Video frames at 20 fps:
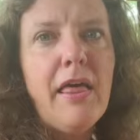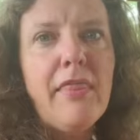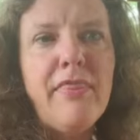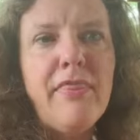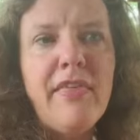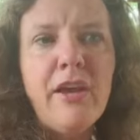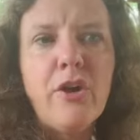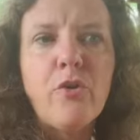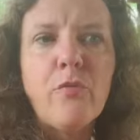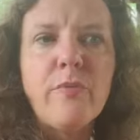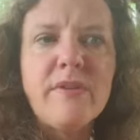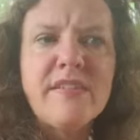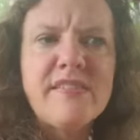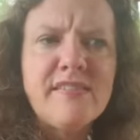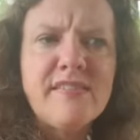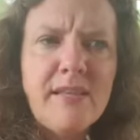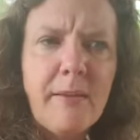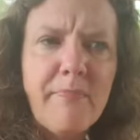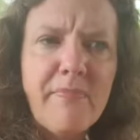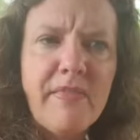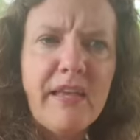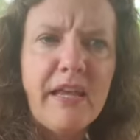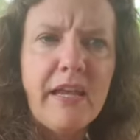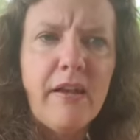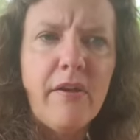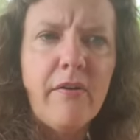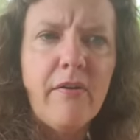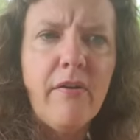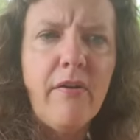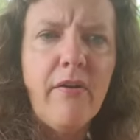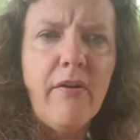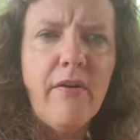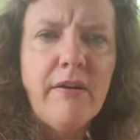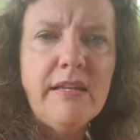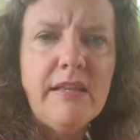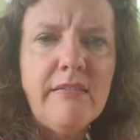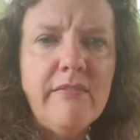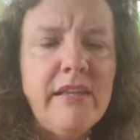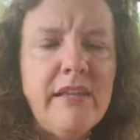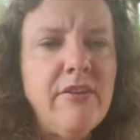there was something
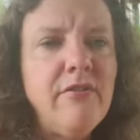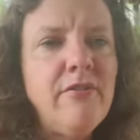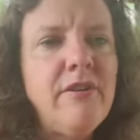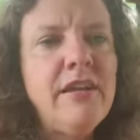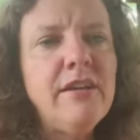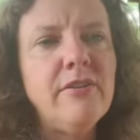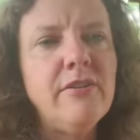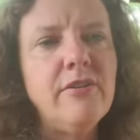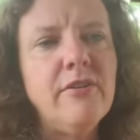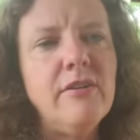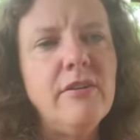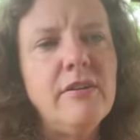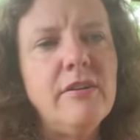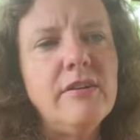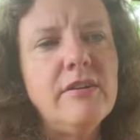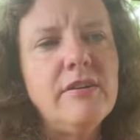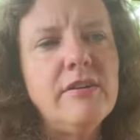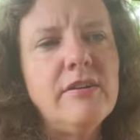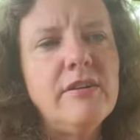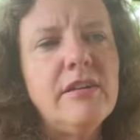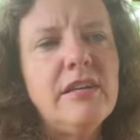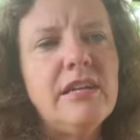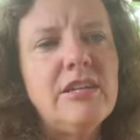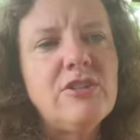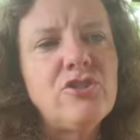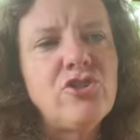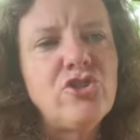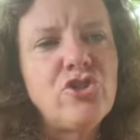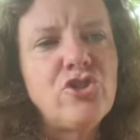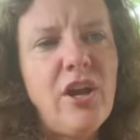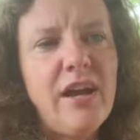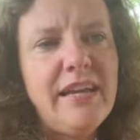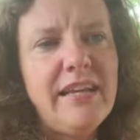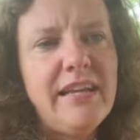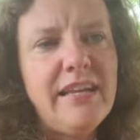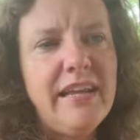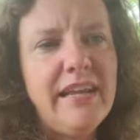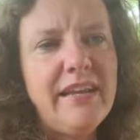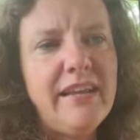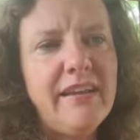on a little hill,
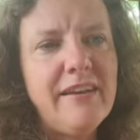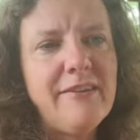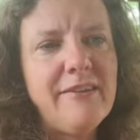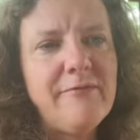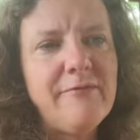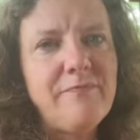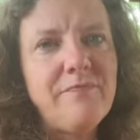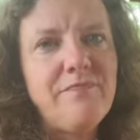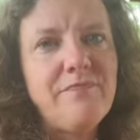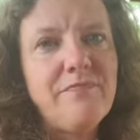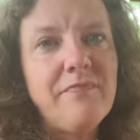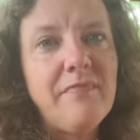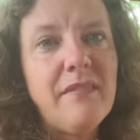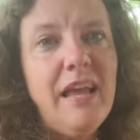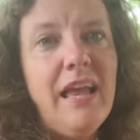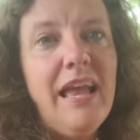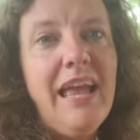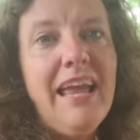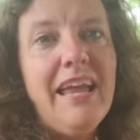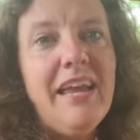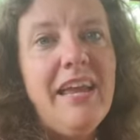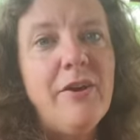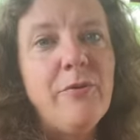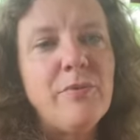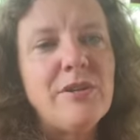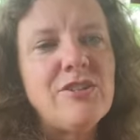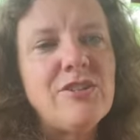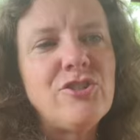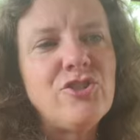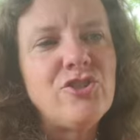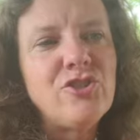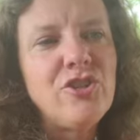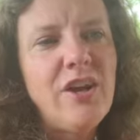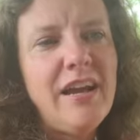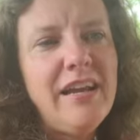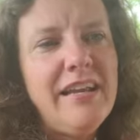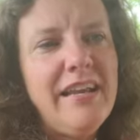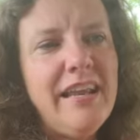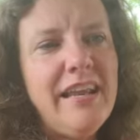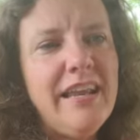shining. It was
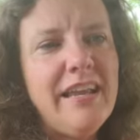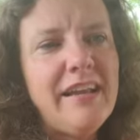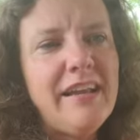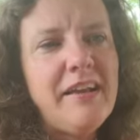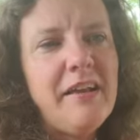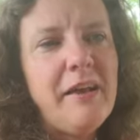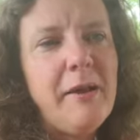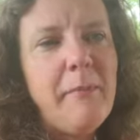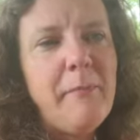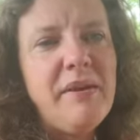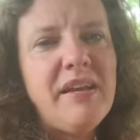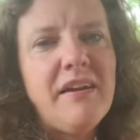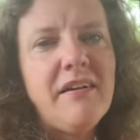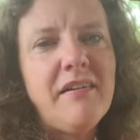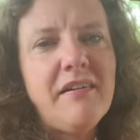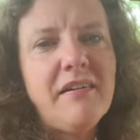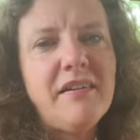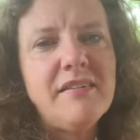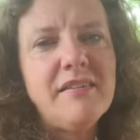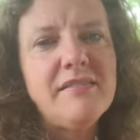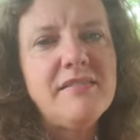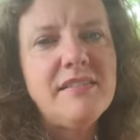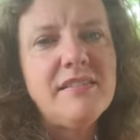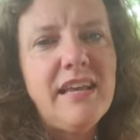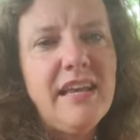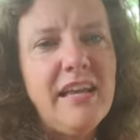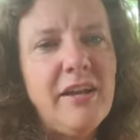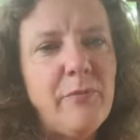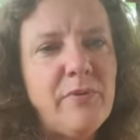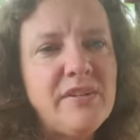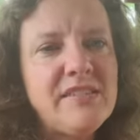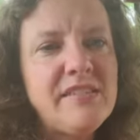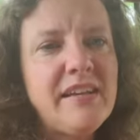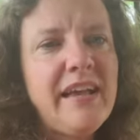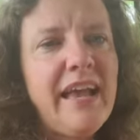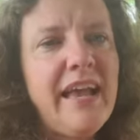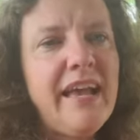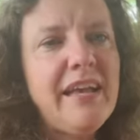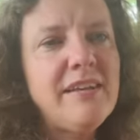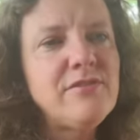shining because it was a
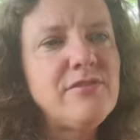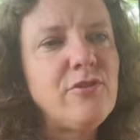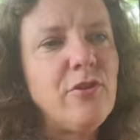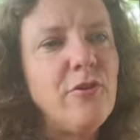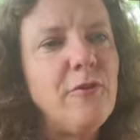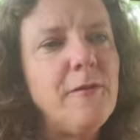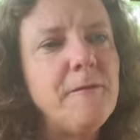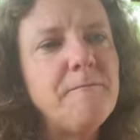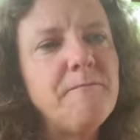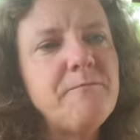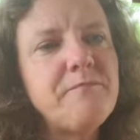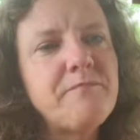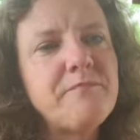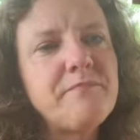castle.